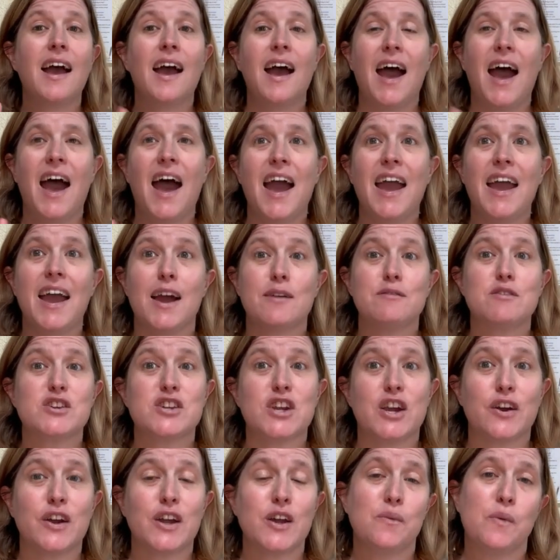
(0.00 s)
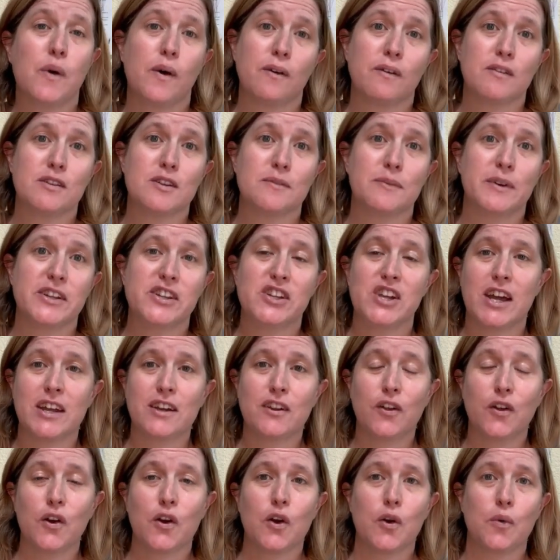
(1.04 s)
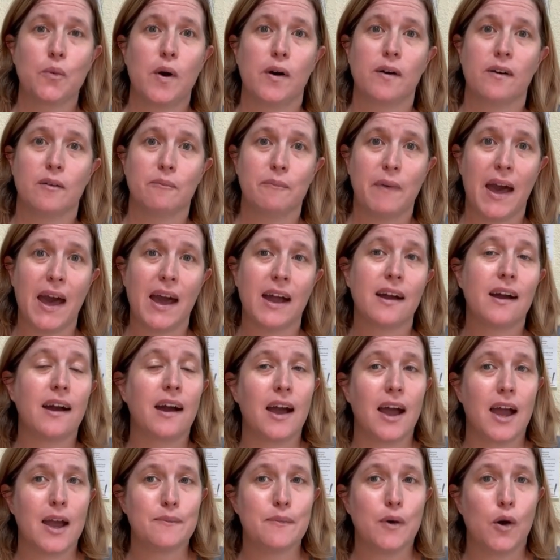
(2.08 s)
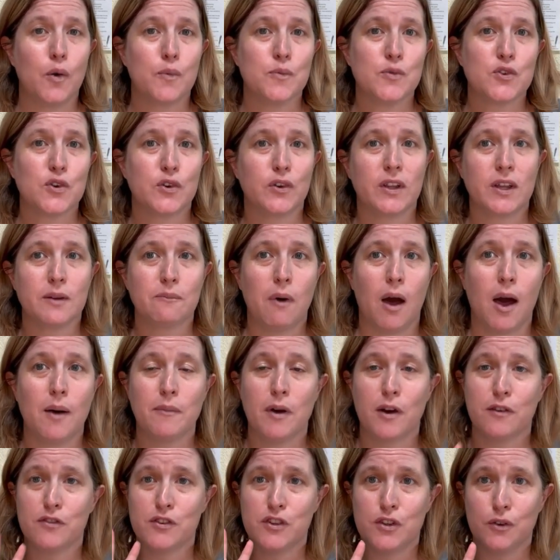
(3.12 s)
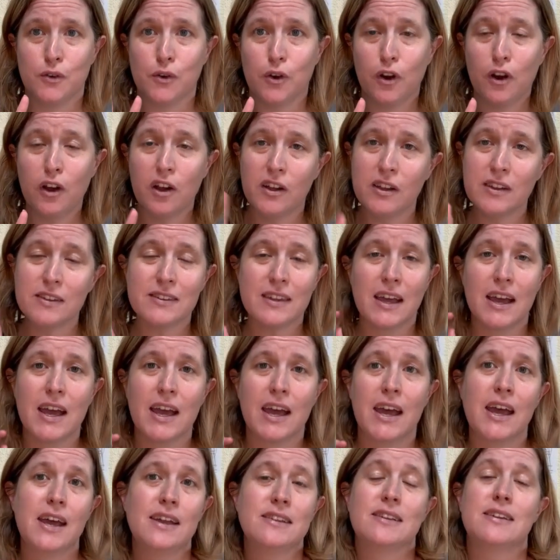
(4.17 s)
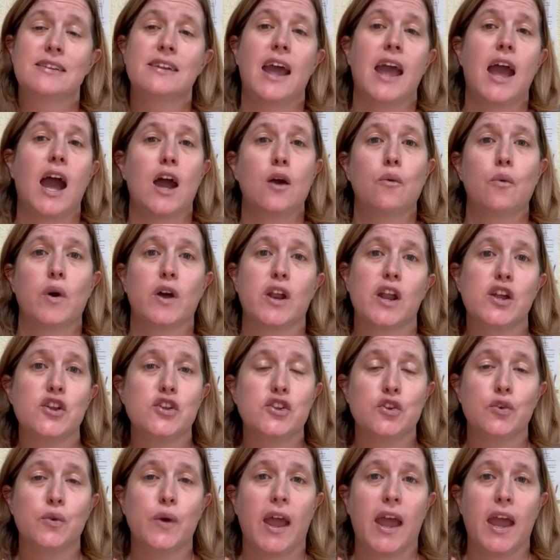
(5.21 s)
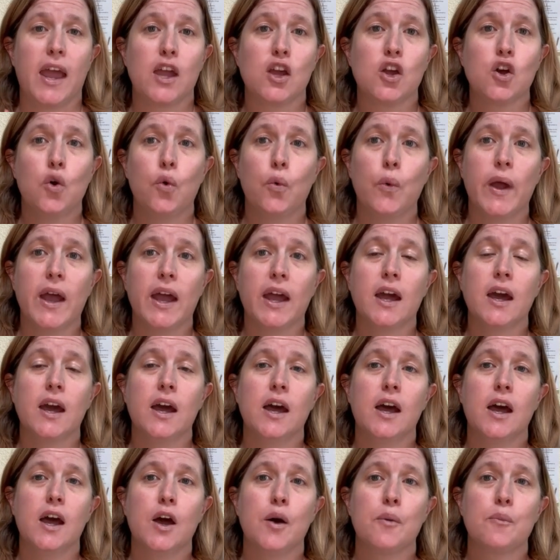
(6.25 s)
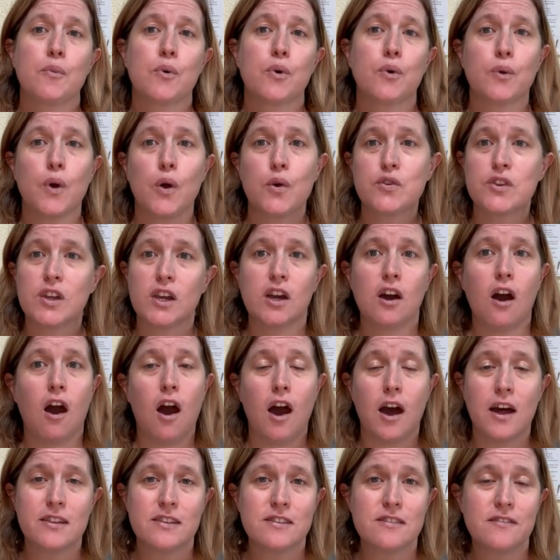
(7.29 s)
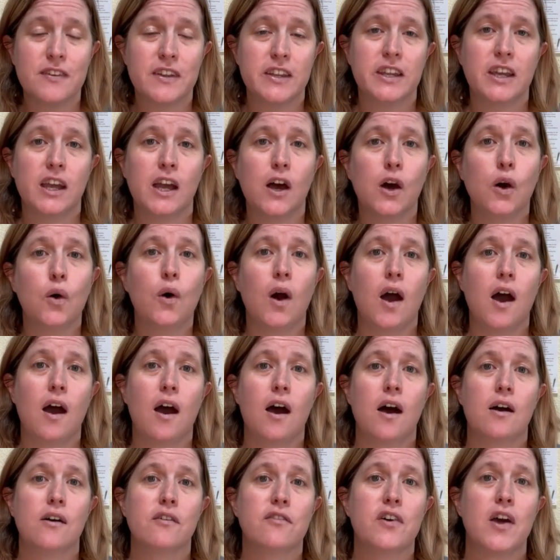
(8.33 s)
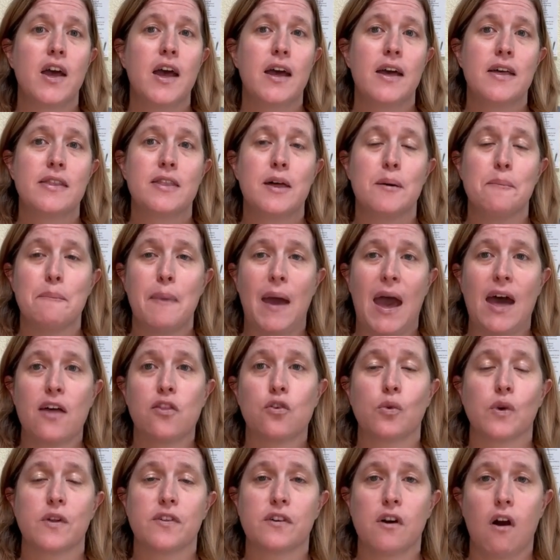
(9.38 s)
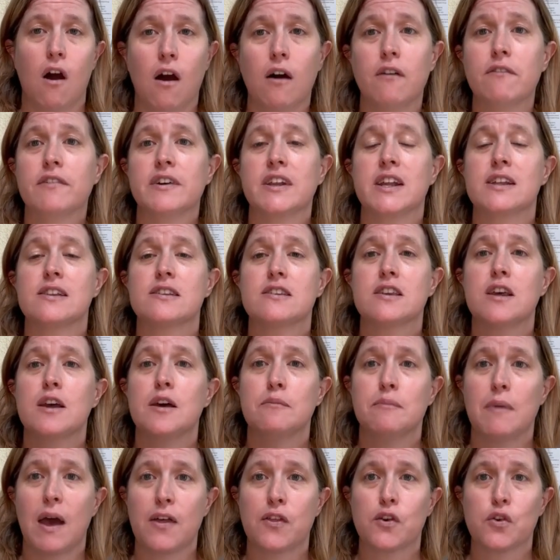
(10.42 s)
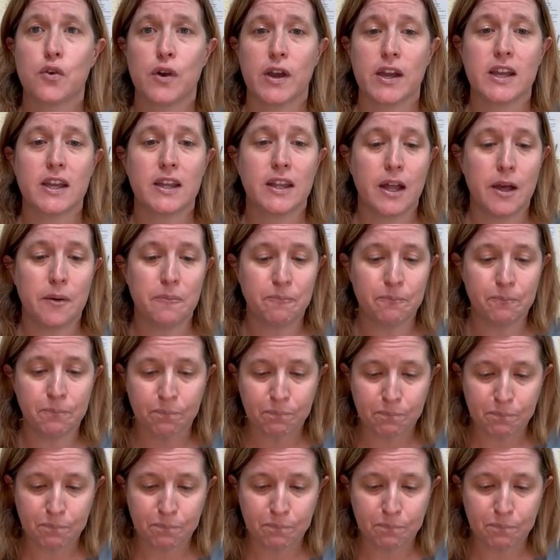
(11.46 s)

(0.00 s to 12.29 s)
Hi, I'm Sherry. Welcome to my channel. Welcome back. I'm a homeschooling mom of two girls. Today I want to do a quick pros and cons video of the Math with Confidence math curriculum.